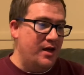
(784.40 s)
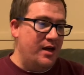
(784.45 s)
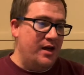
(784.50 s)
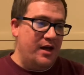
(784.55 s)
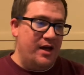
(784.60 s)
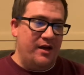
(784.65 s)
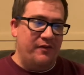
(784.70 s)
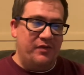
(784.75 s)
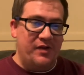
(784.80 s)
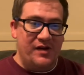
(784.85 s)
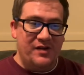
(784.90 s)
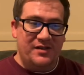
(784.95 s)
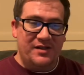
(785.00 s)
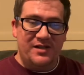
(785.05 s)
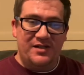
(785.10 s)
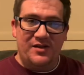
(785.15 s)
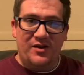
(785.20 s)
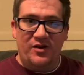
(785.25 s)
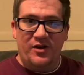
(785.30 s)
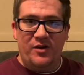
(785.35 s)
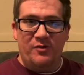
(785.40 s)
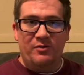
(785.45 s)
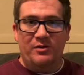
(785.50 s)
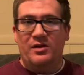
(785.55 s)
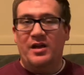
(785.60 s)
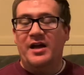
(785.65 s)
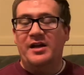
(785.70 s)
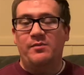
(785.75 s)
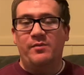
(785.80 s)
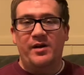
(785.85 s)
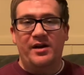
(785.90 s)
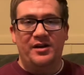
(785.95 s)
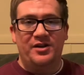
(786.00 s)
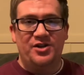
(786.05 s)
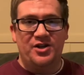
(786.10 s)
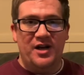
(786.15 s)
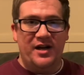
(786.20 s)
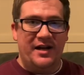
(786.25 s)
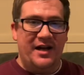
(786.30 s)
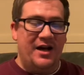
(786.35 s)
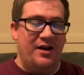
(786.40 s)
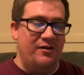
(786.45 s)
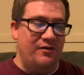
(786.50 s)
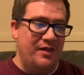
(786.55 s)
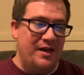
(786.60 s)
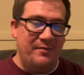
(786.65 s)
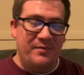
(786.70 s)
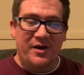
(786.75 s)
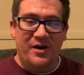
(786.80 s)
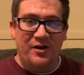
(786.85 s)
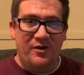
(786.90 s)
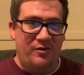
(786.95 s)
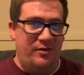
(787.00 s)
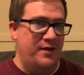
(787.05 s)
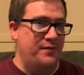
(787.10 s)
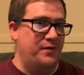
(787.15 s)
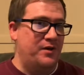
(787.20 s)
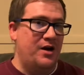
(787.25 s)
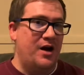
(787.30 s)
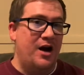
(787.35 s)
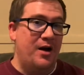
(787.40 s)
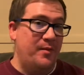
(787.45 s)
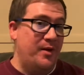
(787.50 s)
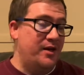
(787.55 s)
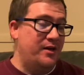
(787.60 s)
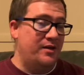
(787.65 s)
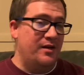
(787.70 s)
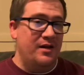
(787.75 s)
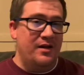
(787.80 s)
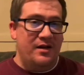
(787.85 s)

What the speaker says: If there's a song you would like me to check out, let me know. Leave a comment.